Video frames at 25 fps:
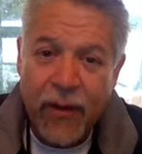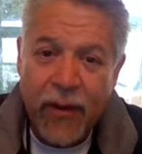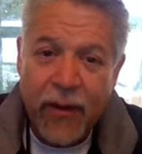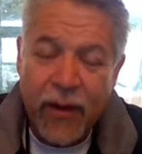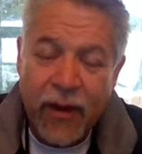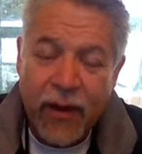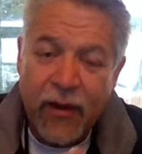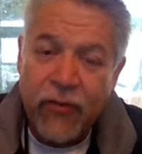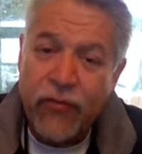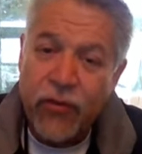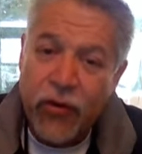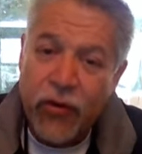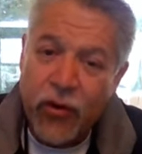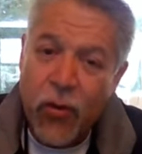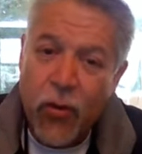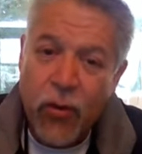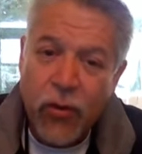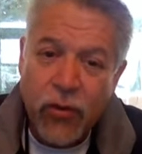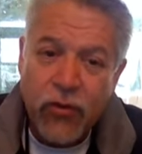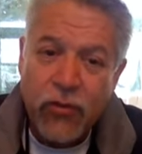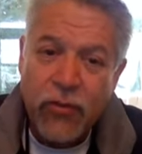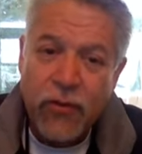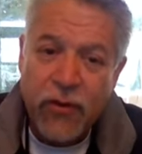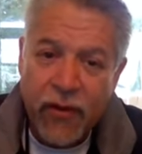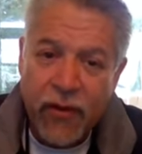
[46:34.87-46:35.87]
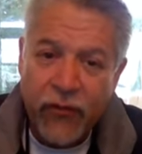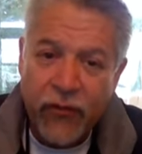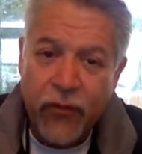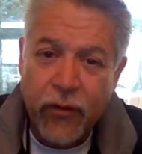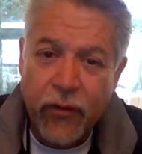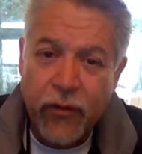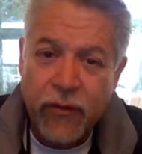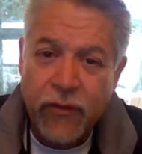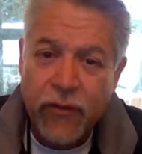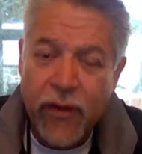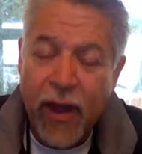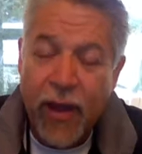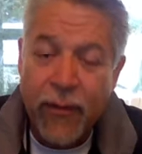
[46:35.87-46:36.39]
If you're going through a
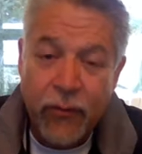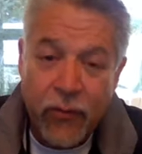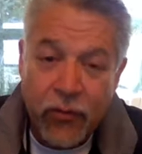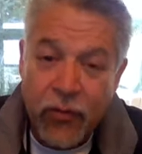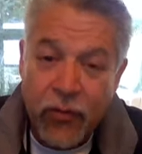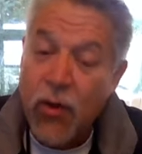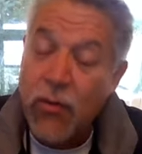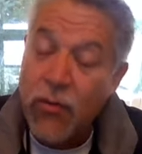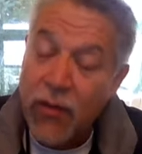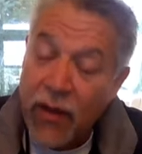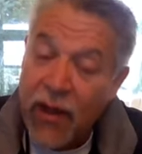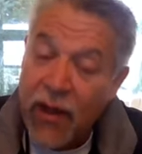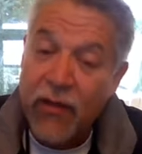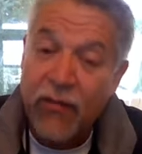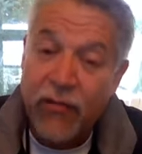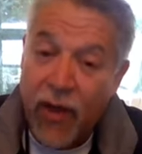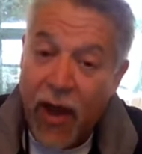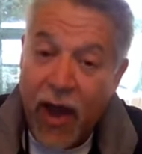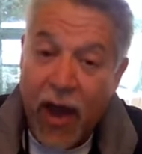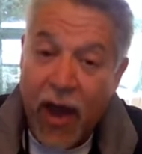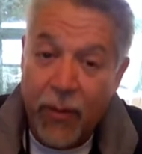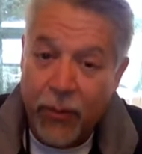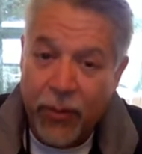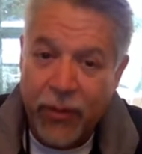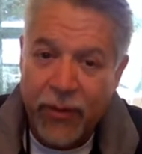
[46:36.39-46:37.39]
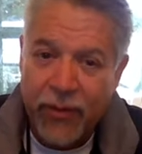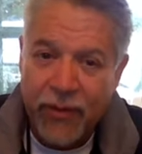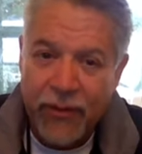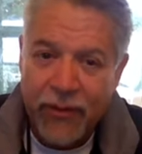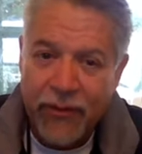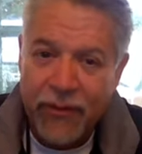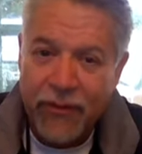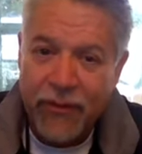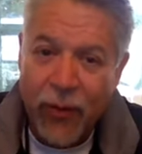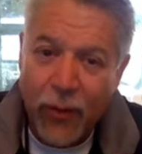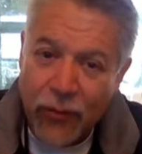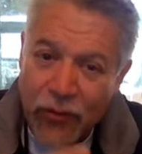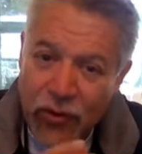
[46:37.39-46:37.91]
difficult time, don't give up.
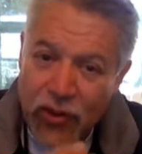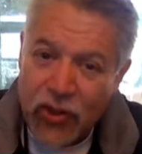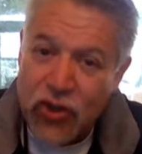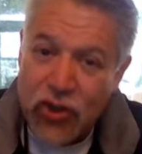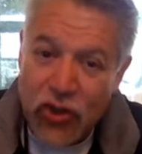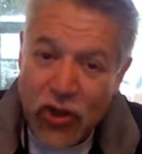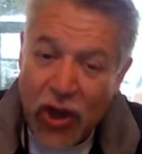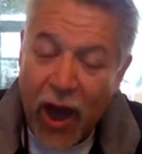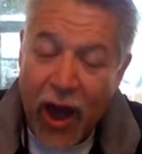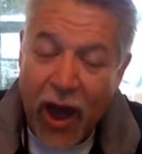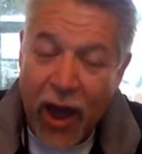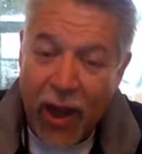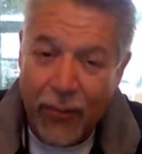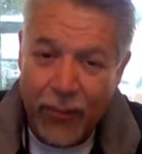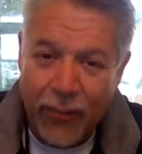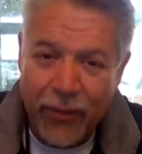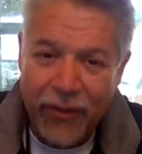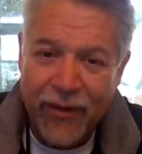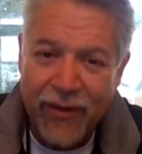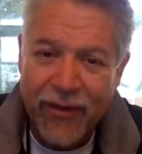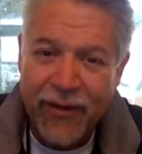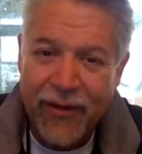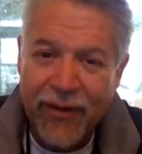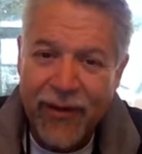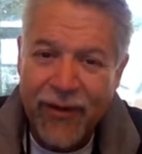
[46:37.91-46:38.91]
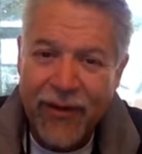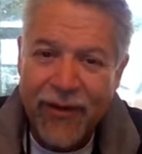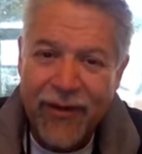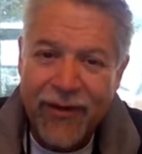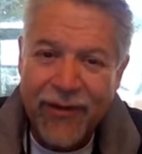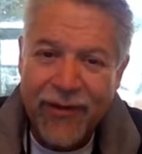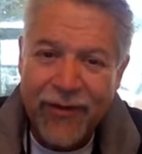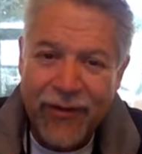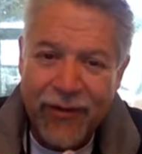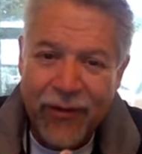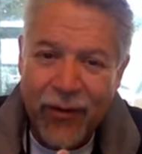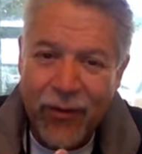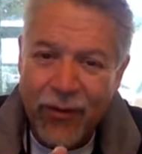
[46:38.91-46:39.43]
Don't stop.
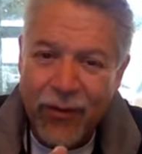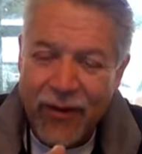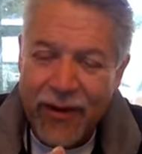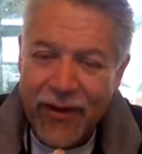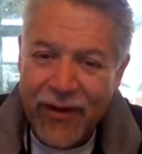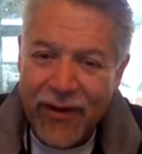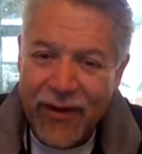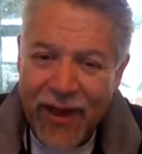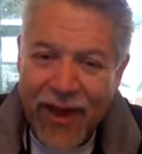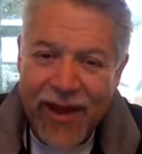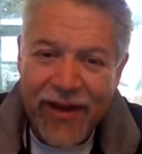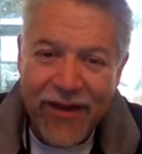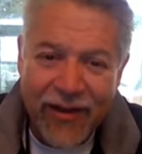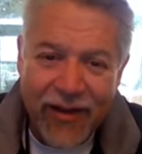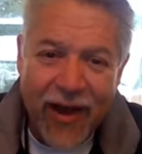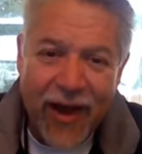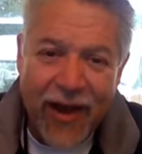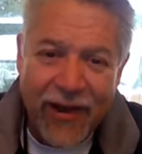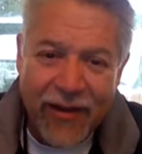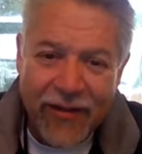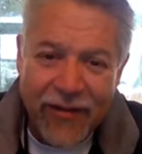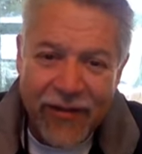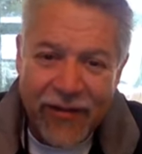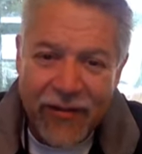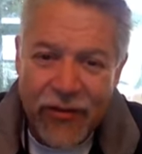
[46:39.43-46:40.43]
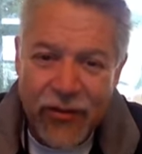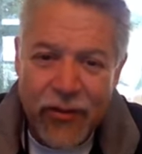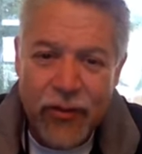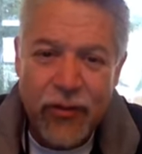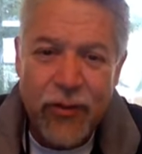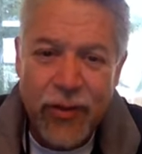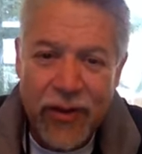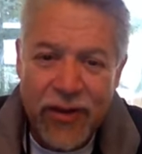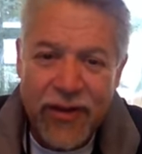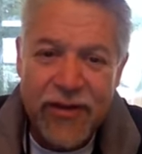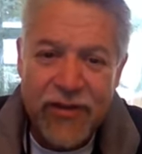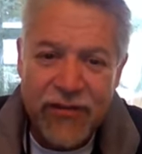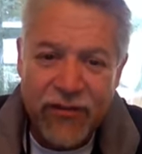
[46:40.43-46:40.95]
Don't let God
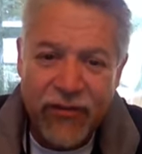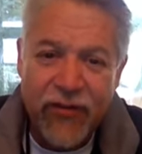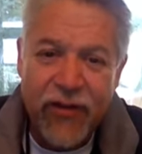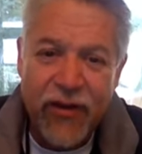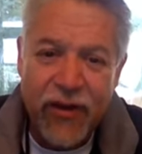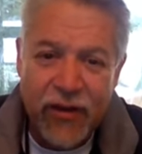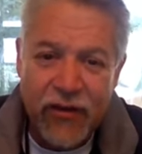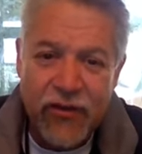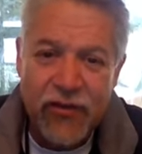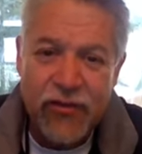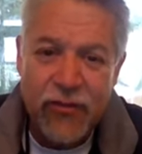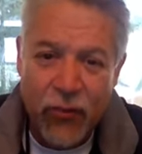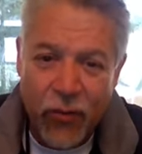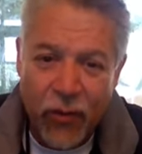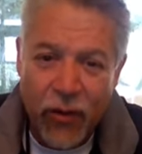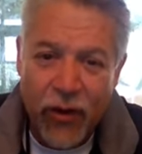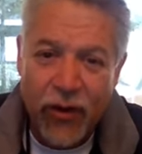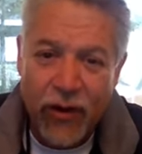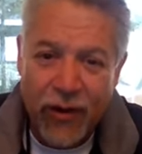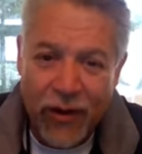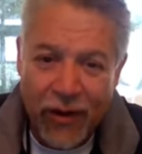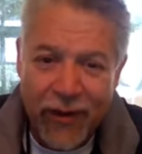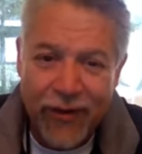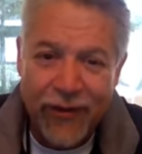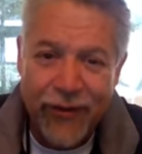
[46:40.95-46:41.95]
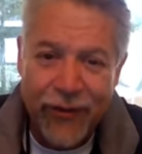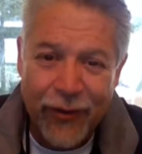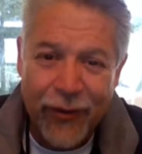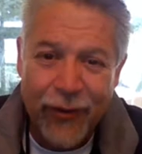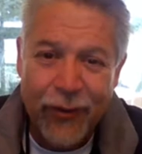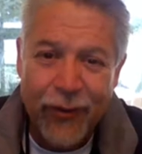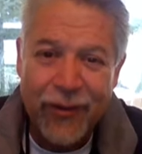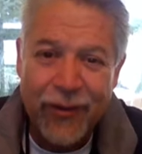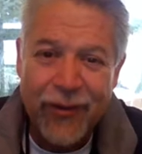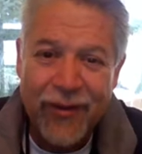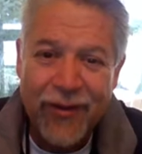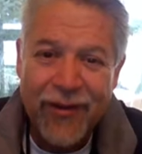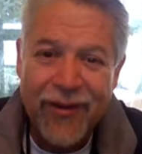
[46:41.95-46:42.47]
do His finished work in
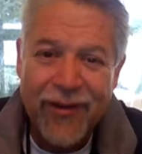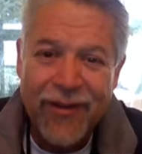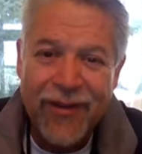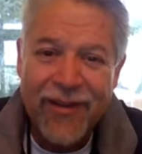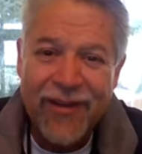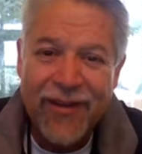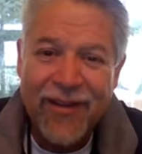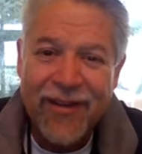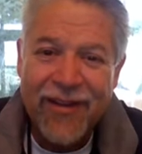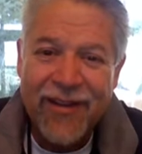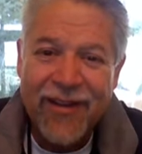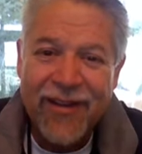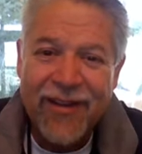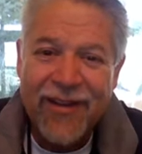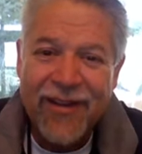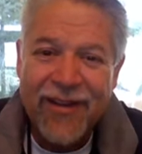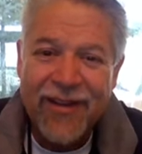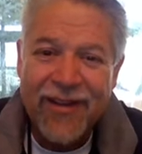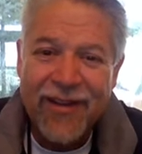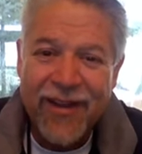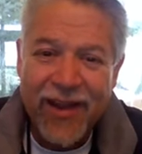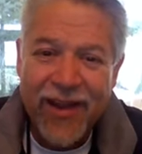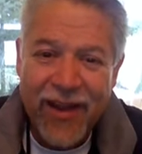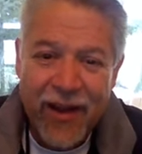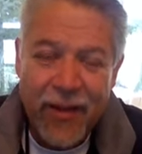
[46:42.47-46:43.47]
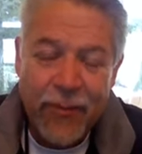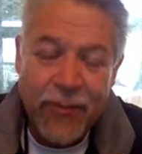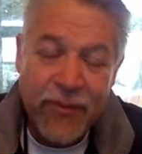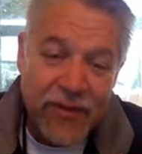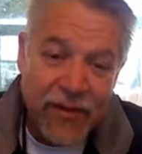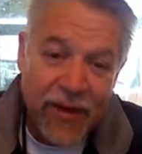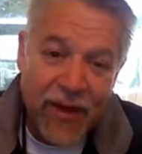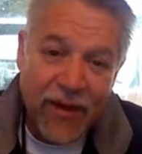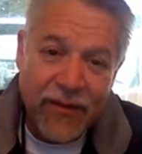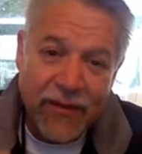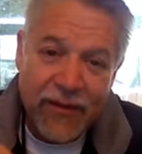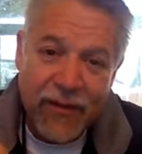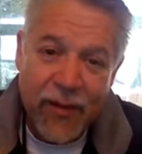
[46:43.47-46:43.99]
you. Let Him
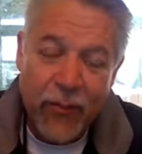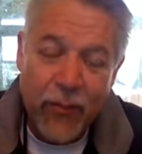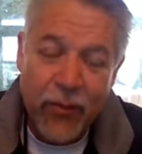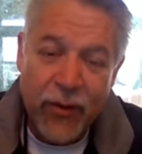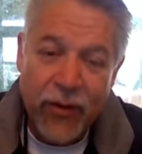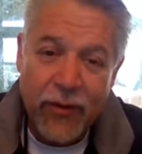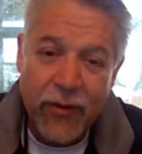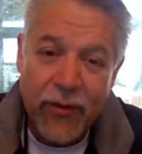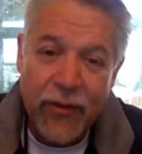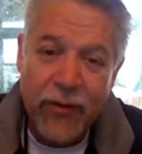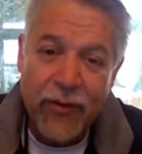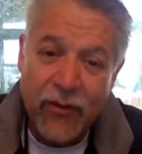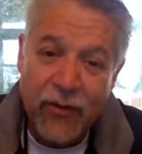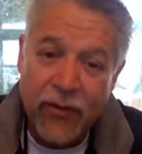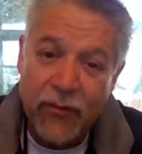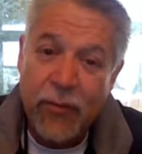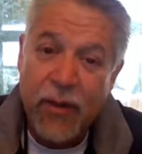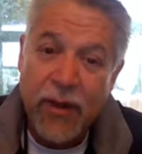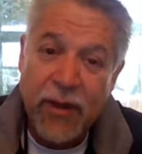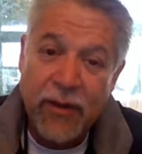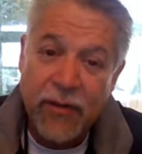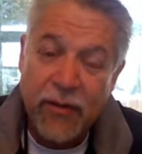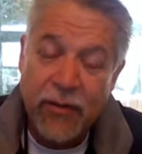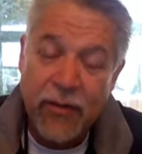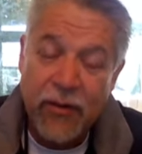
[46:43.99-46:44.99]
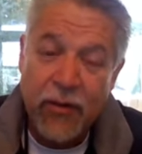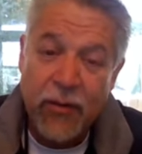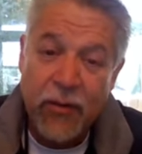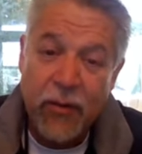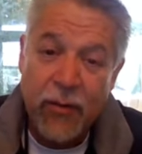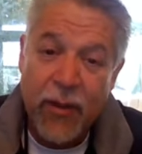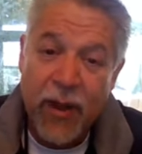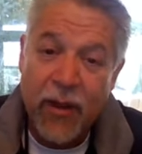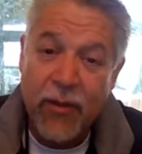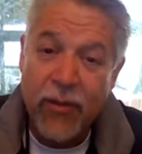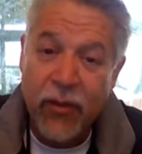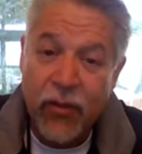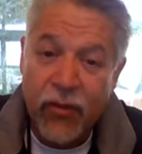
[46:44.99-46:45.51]
send someone to you to speak to you
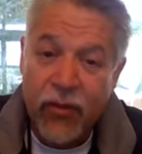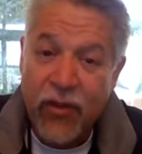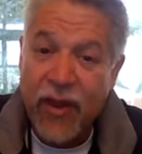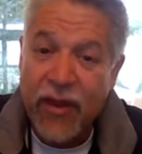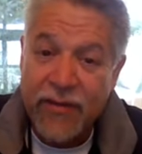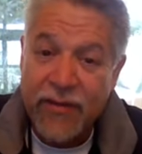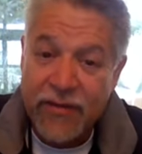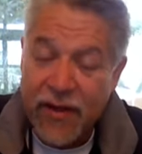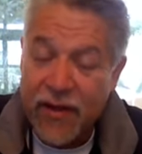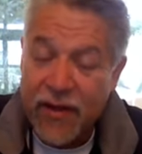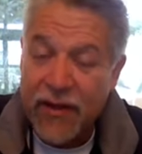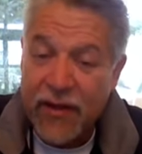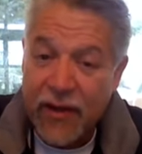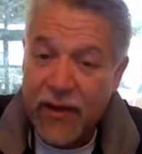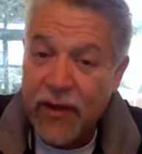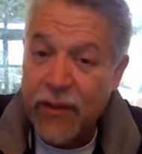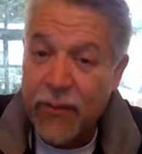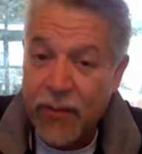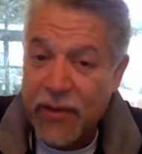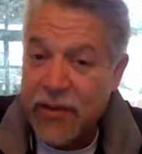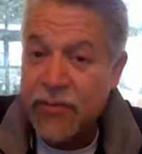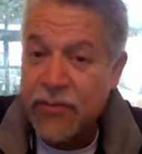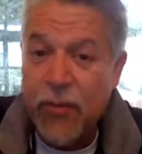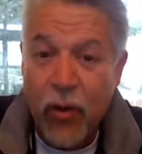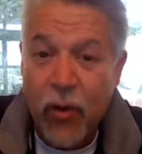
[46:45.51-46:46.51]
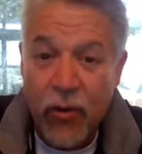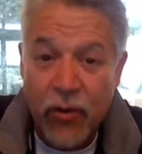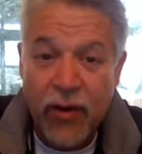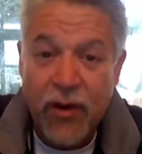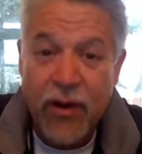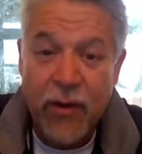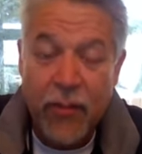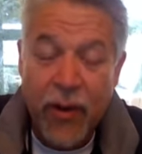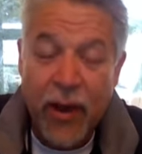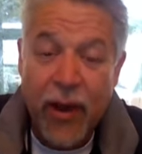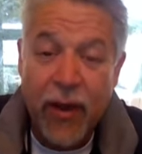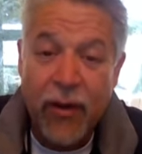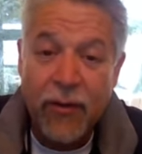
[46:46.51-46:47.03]
about the things that need to be
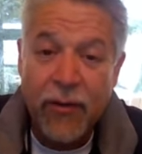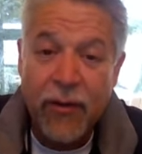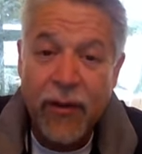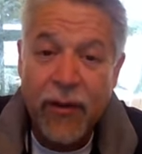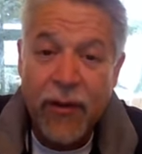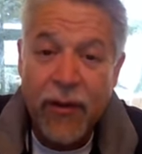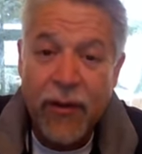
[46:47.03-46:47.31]
spoken about.